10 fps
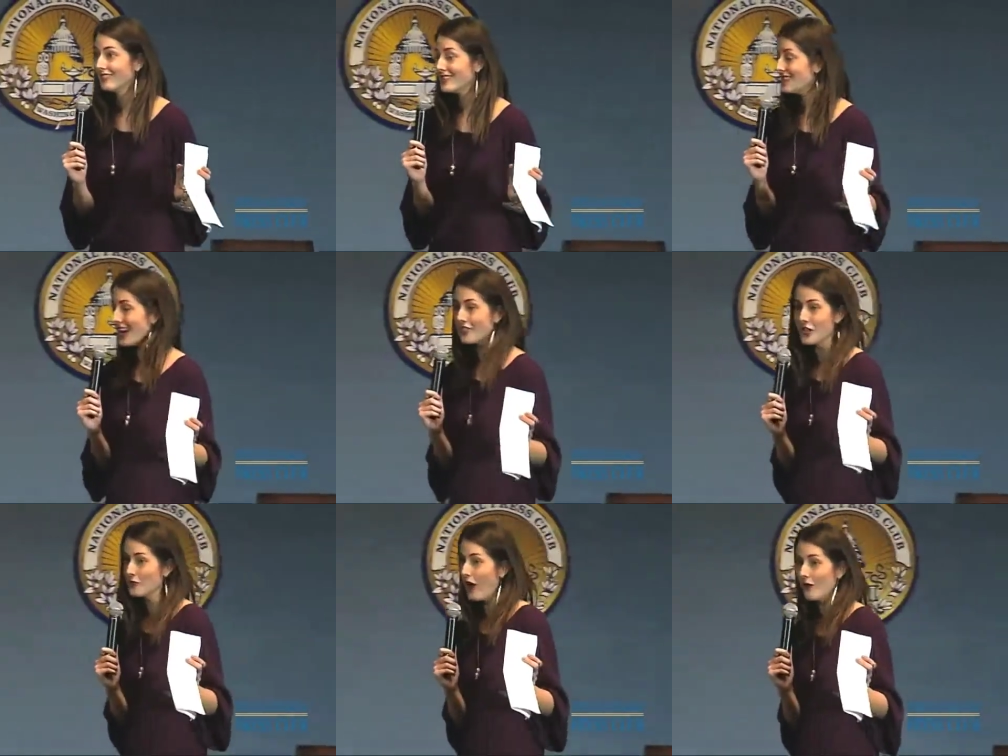There's not a
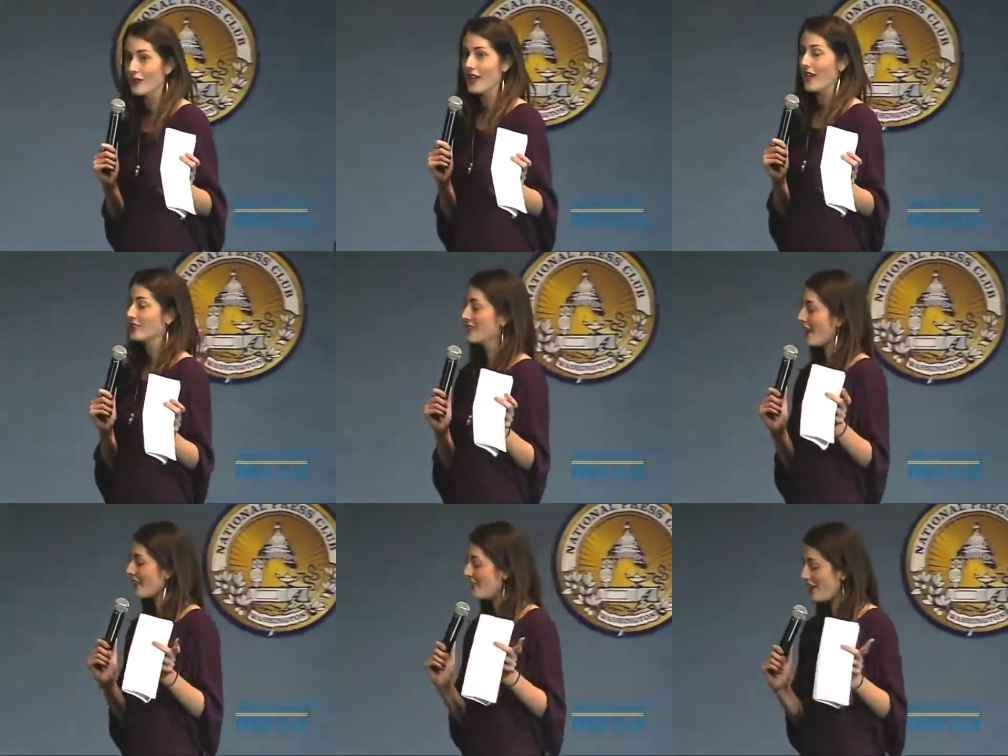thing wrong with that. There's
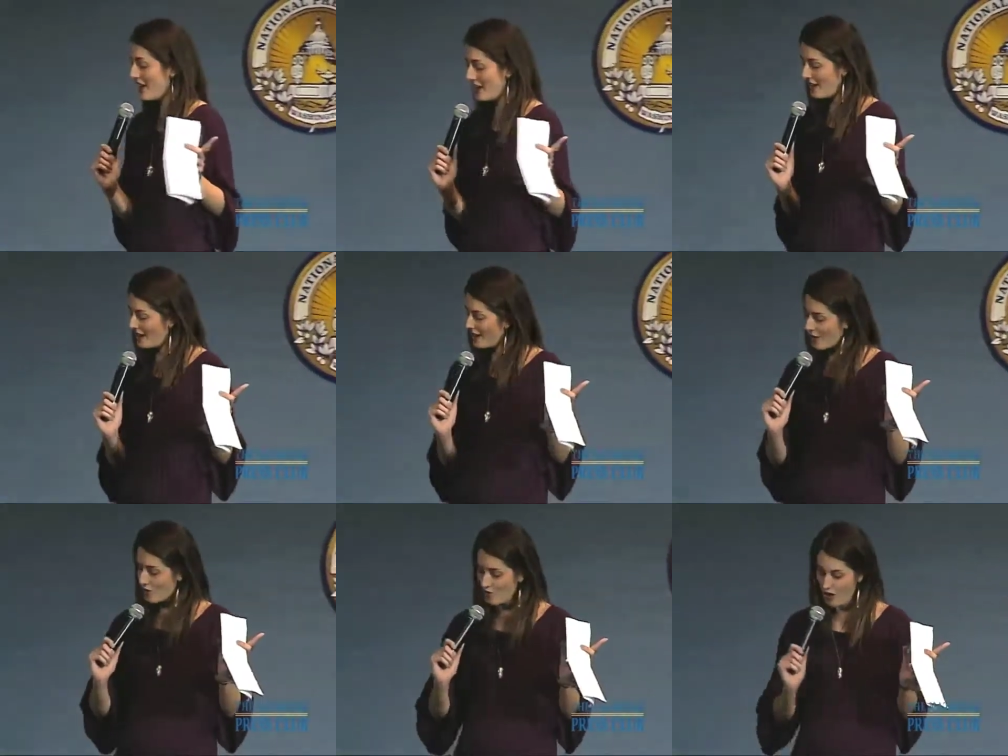not a thing
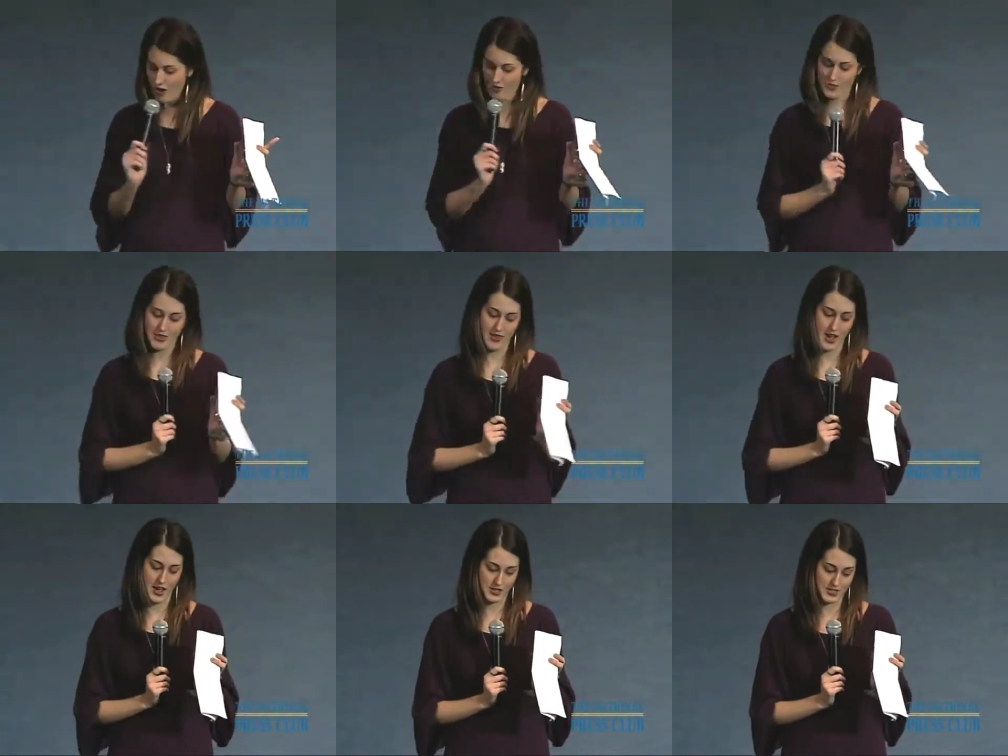wrong with
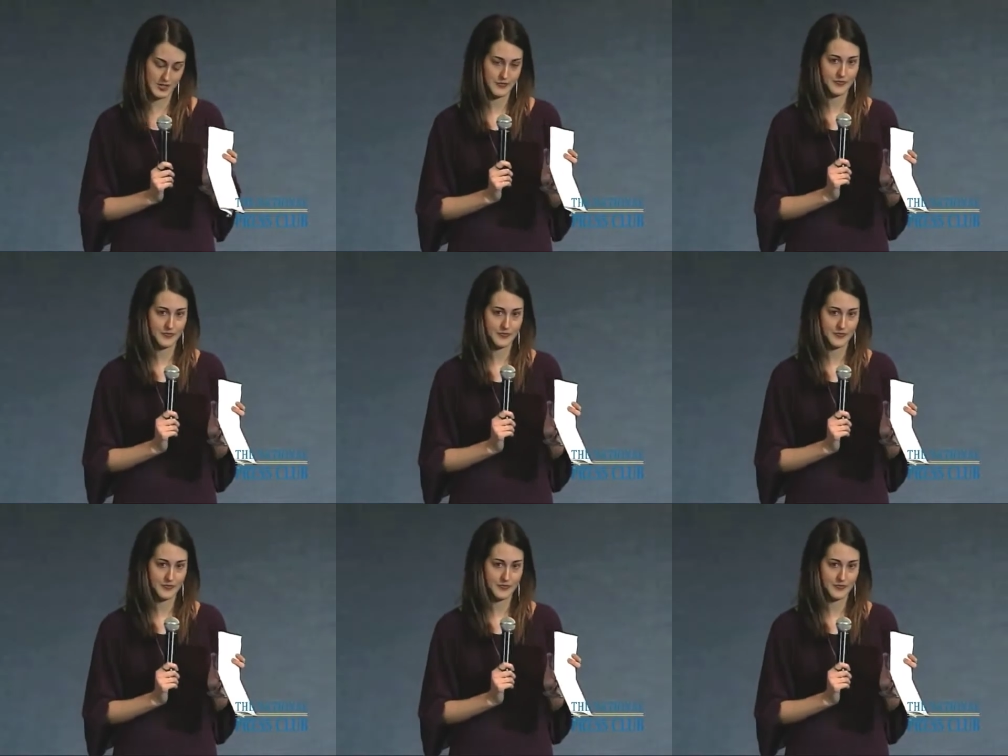that.